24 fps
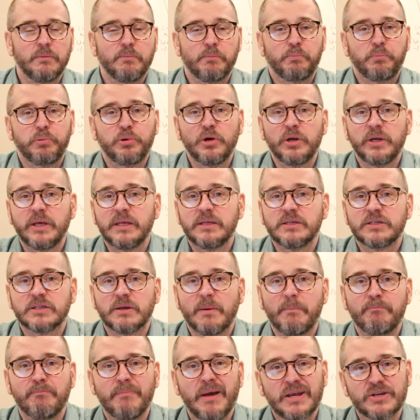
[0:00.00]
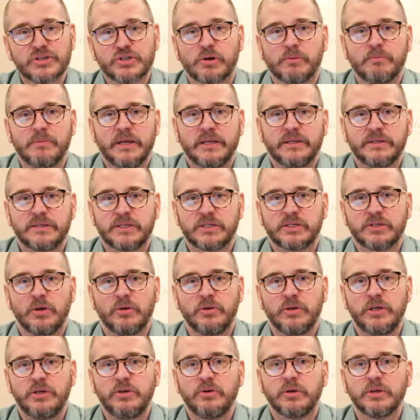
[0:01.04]
put in some measurements so
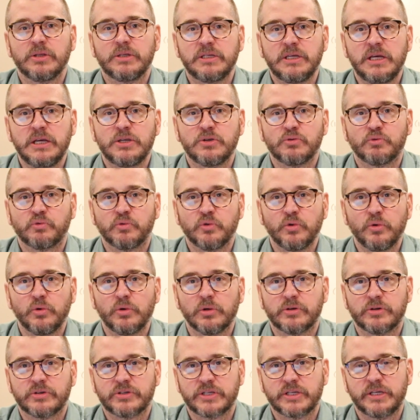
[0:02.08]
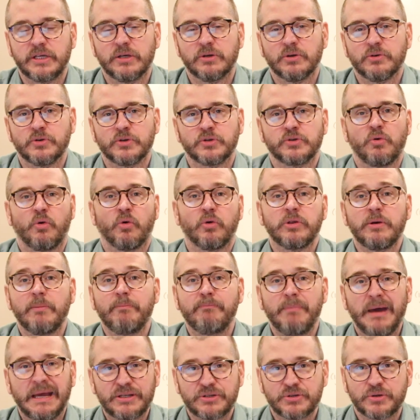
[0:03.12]
that you could teach ruler skills or the
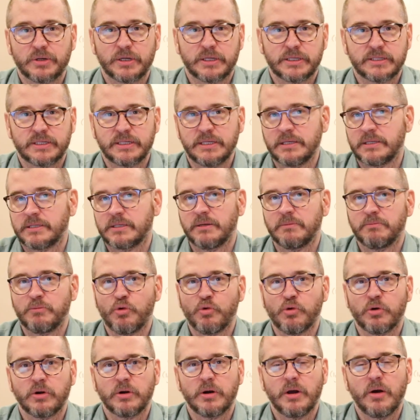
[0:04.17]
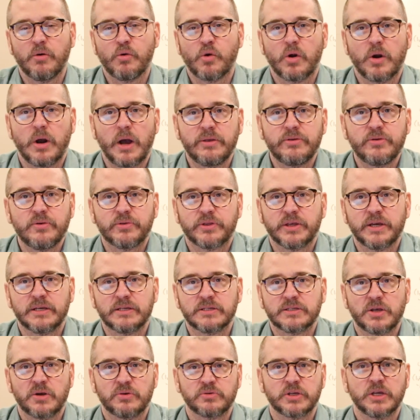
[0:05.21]
metric system or other
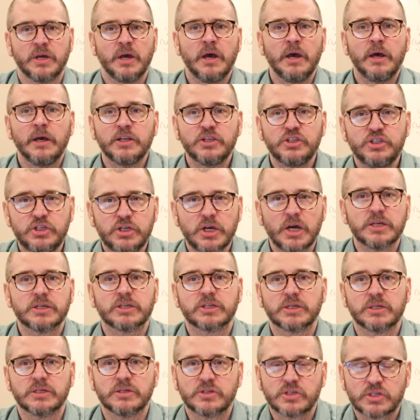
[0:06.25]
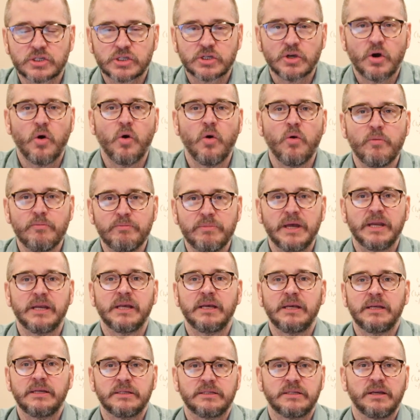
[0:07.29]
things. There's just so
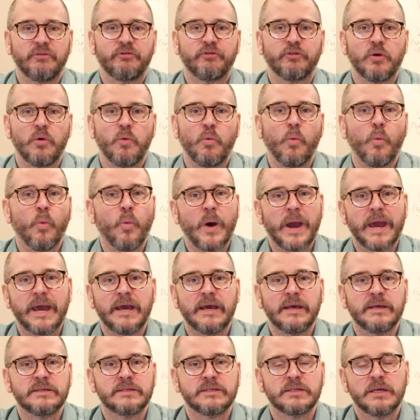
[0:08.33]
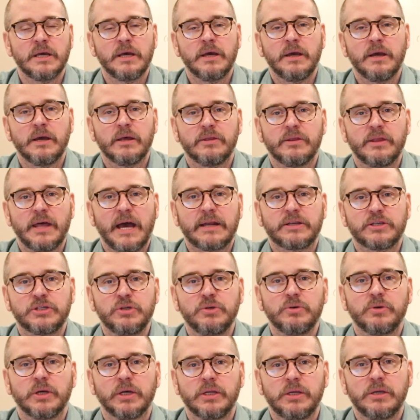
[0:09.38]
many different ways that
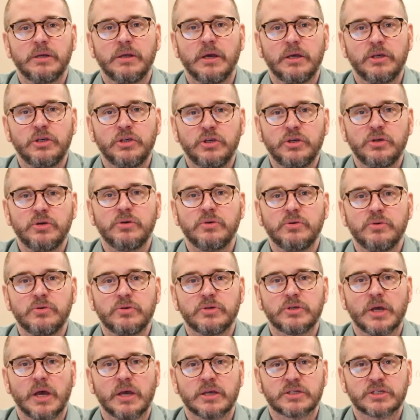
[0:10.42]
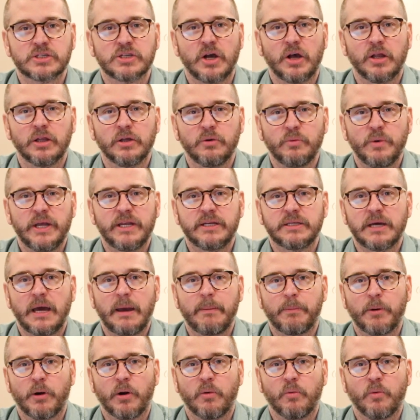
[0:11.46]
you can use a LeWitt
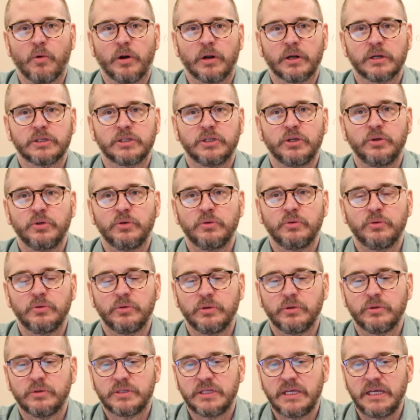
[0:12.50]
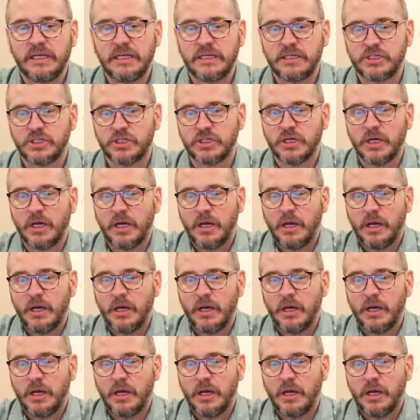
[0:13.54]
type artwork to teach